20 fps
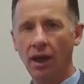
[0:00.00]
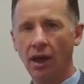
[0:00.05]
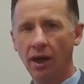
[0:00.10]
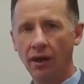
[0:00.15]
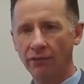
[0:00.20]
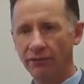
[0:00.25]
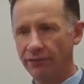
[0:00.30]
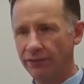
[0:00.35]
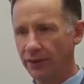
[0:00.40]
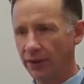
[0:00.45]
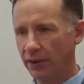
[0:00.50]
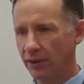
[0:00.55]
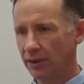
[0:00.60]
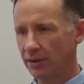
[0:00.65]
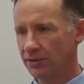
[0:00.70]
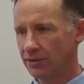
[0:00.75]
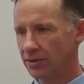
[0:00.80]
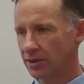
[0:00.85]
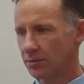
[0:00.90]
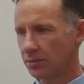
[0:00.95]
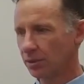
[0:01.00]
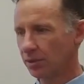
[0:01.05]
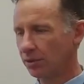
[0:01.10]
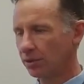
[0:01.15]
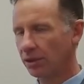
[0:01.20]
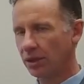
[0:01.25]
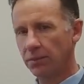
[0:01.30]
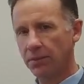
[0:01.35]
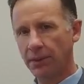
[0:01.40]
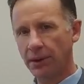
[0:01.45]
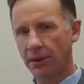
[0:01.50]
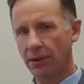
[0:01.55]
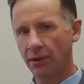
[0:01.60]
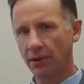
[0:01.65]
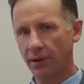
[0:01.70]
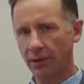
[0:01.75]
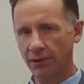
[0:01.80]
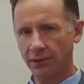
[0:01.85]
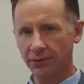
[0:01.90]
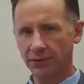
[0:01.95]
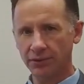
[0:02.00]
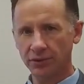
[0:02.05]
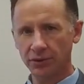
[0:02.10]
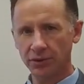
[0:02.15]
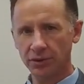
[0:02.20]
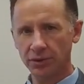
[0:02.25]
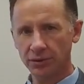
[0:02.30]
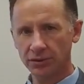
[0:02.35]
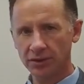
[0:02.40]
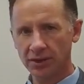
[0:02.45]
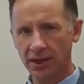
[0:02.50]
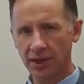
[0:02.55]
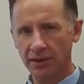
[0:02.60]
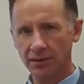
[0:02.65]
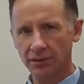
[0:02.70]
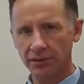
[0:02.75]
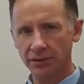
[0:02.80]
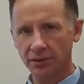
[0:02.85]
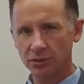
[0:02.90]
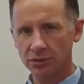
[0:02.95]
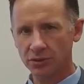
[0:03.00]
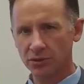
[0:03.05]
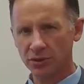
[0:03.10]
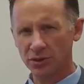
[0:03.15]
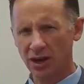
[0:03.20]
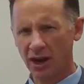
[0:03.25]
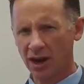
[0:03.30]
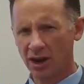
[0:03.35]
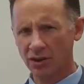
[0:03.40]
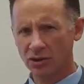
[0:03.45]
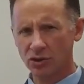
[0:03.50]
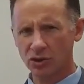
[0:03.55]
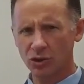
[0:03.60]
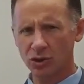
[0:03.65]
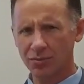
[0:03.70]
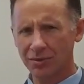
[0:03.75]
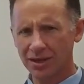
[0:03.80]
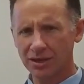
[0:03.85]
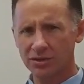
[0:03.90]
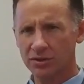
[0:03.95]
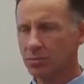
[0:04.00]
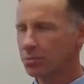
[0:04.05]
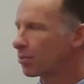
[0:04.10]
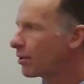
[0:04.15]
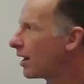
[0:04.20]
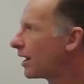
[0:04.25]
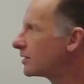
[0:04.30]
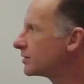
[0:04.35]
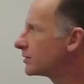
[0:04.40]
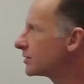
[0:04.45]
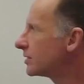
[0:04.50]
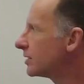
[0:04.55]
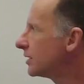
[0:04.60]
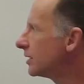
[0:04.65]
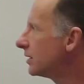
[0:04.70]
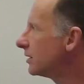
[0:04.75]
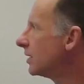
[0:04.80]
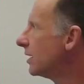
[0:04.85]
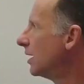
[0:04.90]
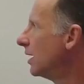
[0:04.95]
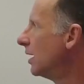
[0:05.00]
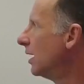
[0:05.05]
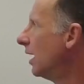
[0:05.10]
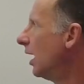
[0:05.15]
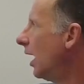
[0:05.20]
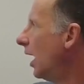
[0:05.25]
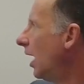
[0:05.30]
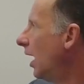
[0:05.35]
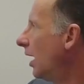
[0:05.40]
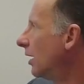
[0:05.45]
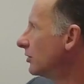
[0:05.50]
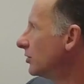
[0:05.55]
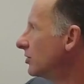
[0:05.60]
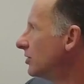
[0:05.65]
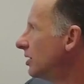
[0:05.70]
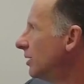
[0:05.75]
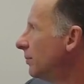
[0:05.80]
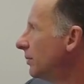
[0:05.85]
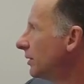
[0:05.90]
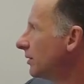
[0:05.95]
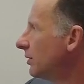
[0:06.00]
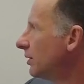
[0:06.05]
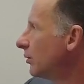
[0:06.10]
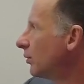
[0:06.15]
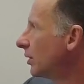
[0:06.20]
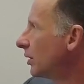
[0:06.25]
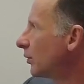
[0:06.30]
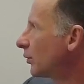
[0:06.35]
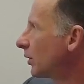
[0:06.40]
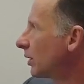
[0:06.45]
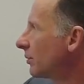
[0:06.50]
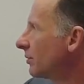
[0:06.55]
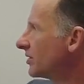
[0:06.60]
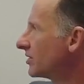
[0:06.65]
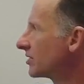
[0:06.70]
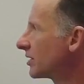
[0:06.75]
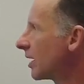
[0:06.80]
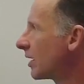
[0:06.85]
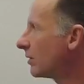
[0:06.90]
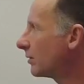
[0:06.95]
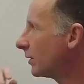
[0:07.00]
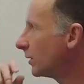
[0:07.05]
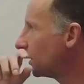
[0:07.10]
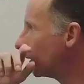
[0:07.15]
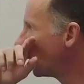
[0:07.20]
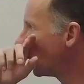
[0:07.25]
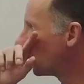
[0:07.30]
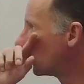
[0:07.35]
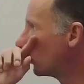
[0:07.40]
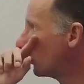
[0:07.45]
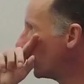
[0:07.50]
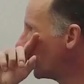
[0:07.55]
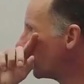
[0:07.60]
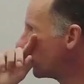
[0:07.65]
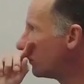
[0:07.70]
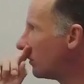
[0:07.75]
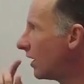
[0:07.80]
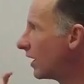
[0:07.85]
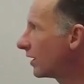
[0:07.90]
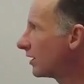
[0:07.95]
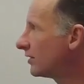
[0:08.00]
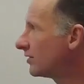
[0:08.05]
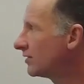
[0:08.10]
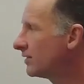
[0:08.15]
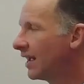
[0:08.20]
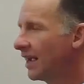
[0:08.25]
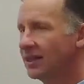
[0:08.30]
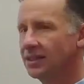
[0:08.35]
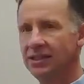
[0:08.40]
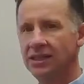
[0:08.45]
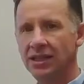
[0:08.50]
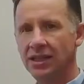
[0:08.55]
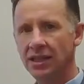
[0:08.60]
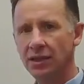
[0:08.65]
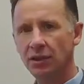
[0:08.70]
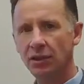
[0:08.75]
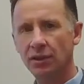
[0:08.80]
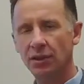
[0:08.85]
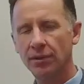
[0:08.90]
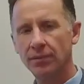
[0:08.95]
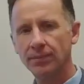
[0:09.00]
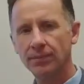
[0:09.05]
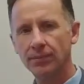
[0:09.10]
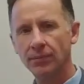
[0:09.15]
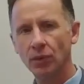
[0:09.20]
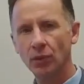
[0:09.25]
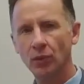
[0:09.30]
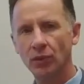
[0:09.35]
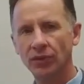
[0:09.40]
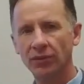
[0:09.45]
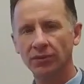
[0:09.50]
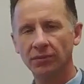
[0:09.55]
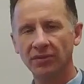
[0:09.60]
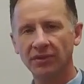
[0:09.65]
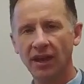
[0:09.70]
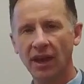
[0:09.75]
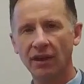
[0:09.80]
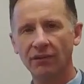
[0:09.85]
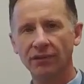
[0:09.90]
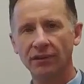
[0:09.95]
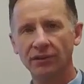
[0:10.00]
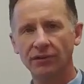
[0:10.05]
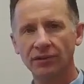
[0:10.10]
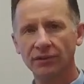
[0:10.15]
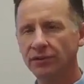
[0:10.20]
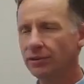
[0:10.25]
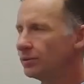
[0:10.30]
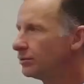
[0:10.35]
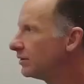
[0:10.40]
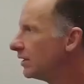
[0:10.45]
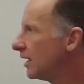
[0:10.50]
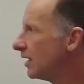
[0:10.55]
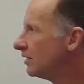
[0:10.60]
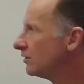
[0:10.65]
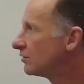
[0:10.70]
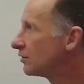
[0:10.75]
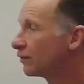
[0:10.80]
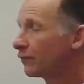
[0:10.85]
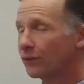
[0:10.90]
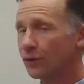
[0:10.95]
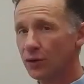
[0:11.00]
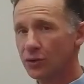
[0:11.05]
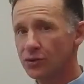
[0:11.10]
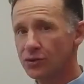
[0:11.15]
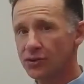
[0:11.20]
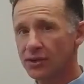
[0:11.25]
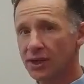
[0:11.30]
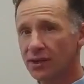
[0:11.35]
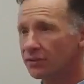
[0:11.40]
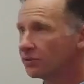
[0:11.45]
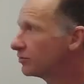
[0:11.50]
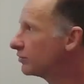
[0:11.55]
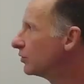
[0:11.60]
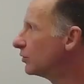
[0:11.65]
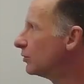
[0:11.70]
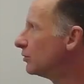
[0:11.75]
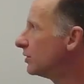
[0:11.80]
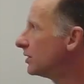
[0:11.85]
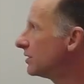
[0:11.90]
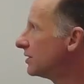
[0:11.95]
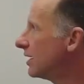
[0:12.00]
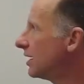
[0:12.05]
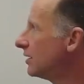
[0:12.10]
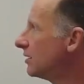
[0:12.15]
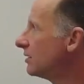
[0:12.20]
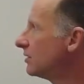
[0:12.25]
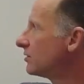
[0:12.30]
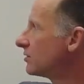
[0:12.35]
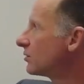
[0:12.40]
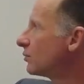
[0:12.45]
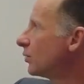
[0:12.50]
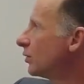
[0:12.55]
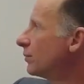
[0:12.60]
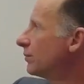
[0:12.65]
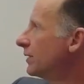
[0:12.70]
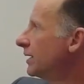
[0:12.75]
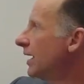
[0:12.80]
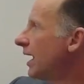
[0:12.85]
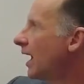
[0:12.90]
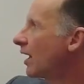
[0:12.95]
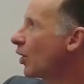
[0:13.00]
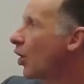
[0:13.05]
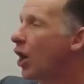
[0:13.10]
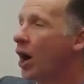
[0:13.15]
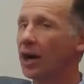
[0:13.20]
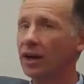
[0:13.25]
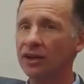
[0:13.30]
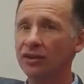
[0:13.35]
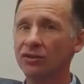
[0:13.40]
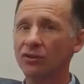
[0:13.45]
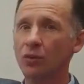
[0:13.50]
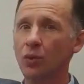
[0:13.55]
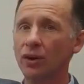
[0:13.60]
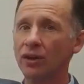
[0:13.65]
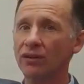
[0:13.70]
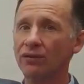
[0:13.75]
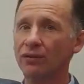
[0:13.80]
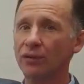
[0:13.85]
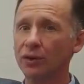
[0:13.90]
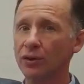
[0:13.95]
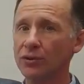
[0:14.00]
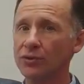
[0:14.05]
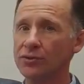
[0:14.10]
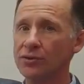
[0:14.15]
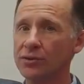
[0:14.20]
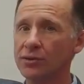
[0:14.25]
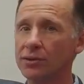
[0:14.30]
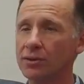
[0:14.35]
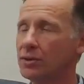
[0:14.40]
very similarly parallels this year's calendar, so there aren't too many surprises in it. Typically, we're going to be starting the year the week of August 19th with some Staff Institute days. The first day of student attendance will be on August 21st.